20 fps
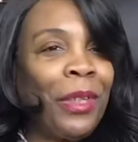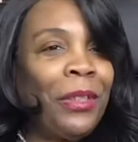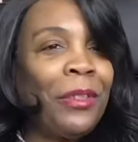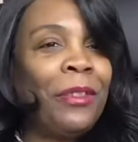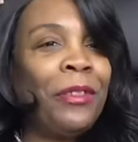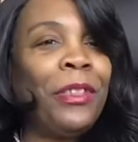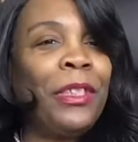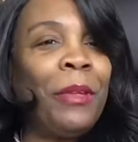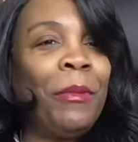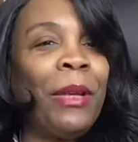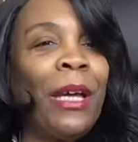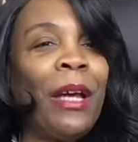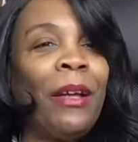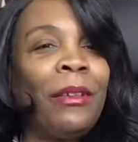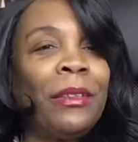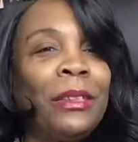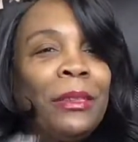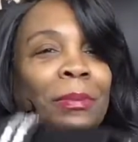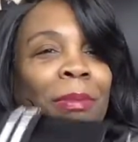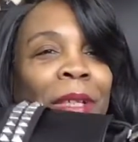You see, we got all
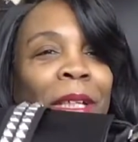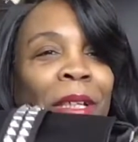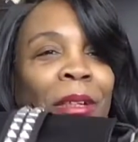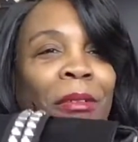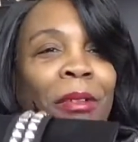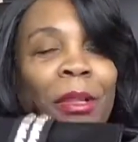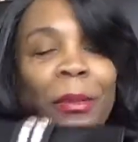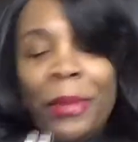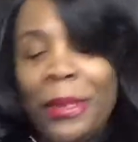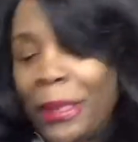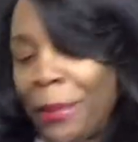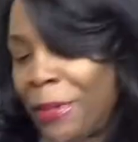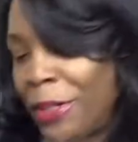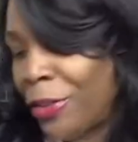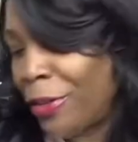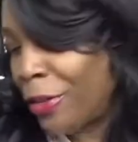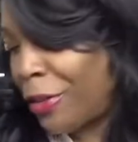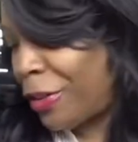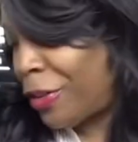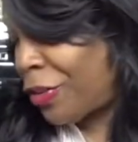this bling going on, but let me
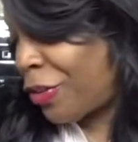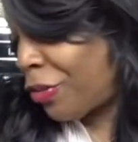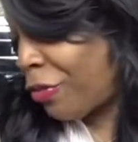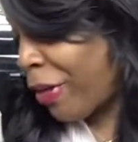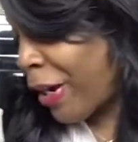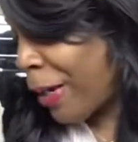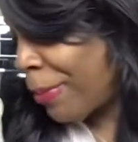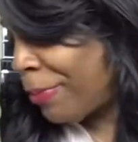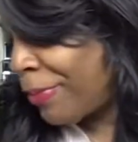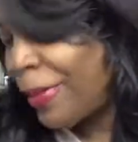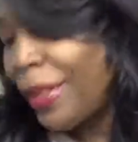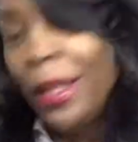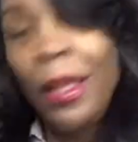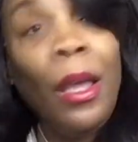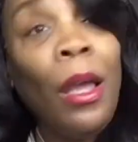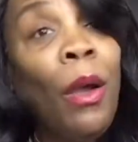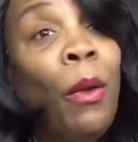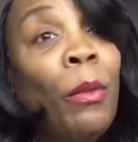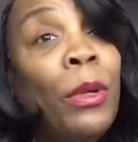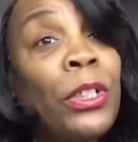show you the strap.
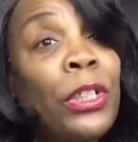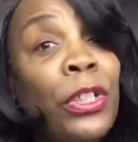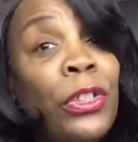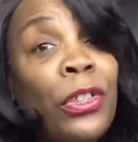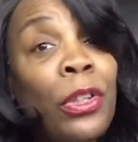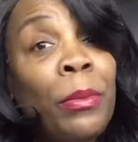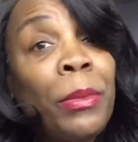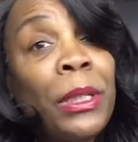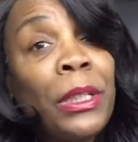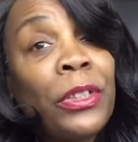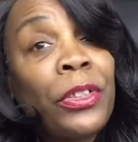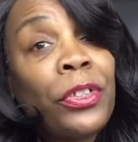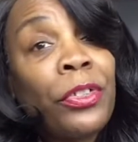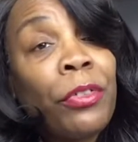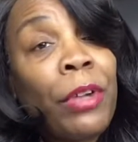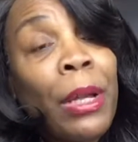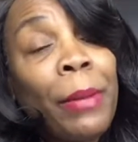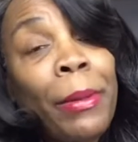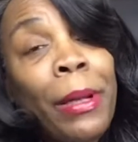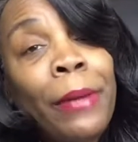When she showed me this
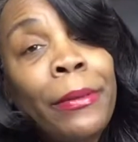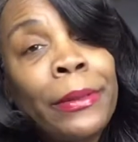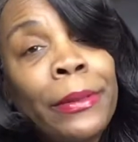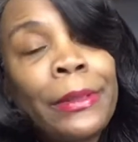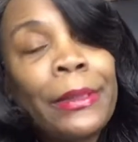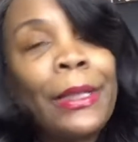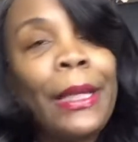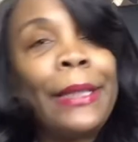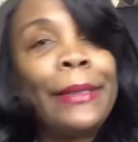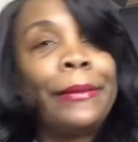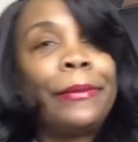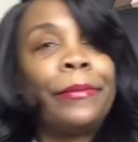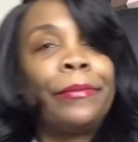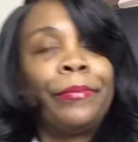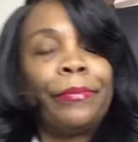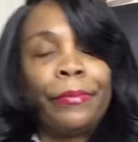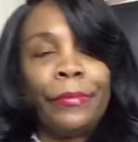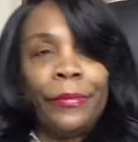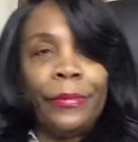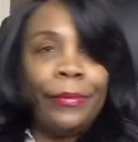strap, I was like,
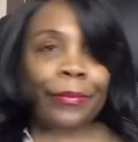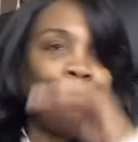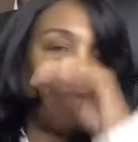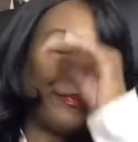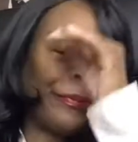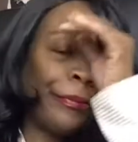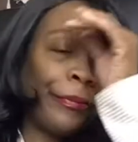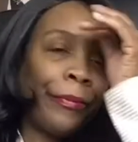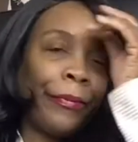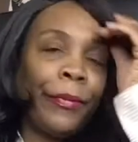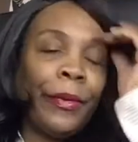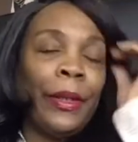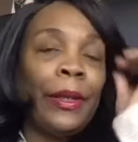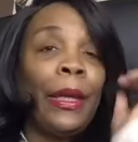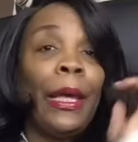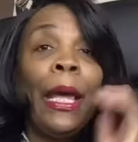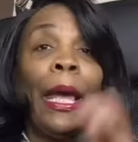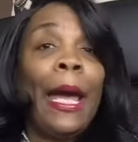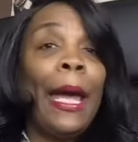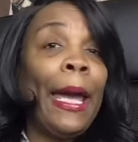
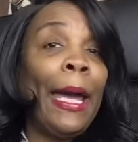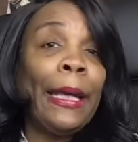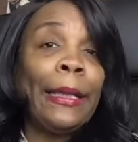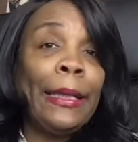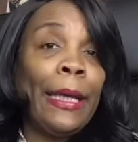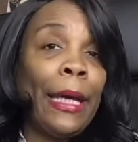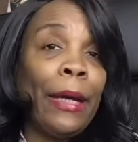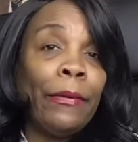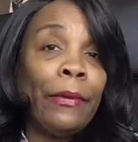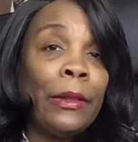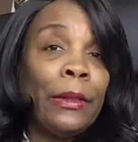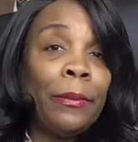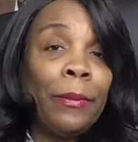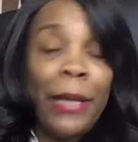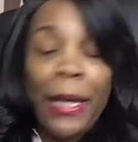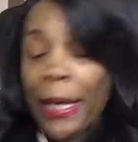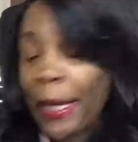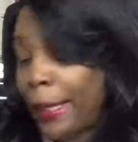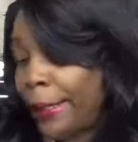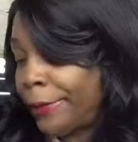I had to have this
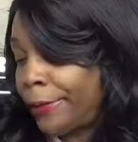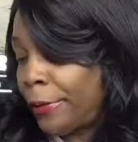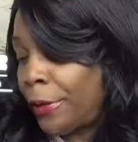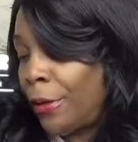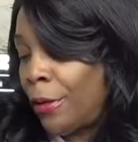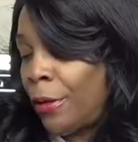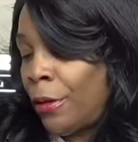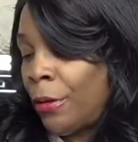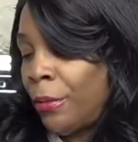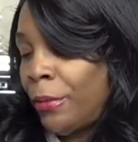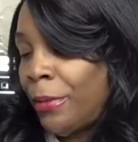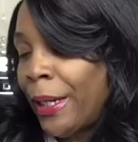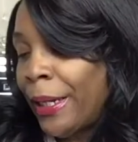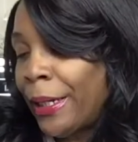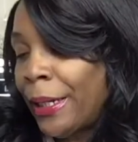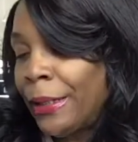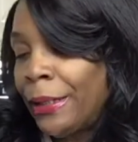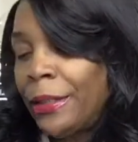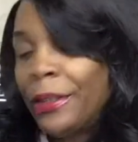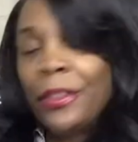bag. Oh, my
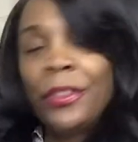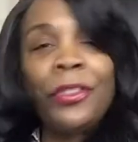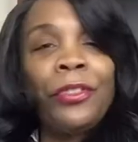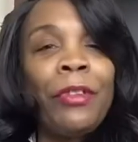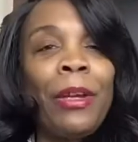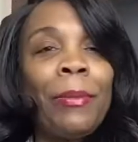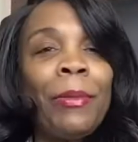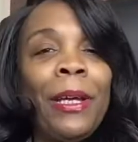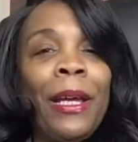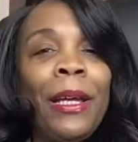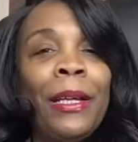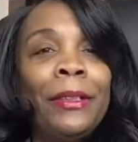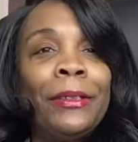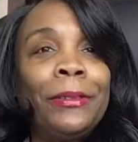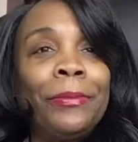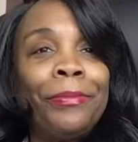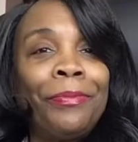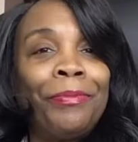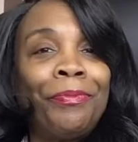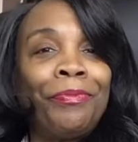God. Look at the strap, guys.
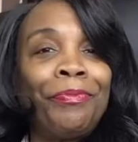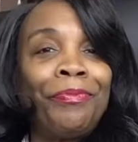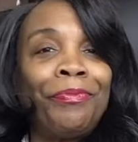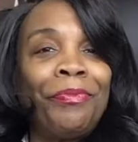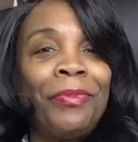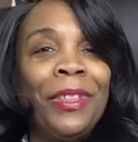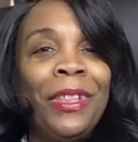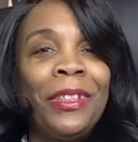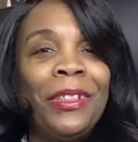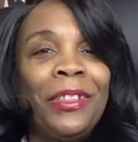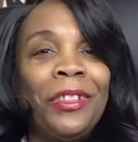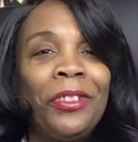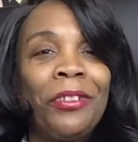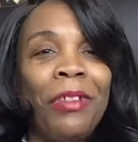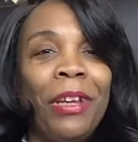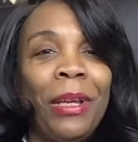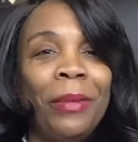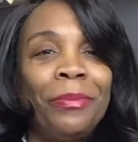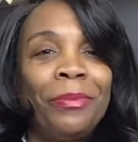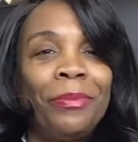Look at the strap.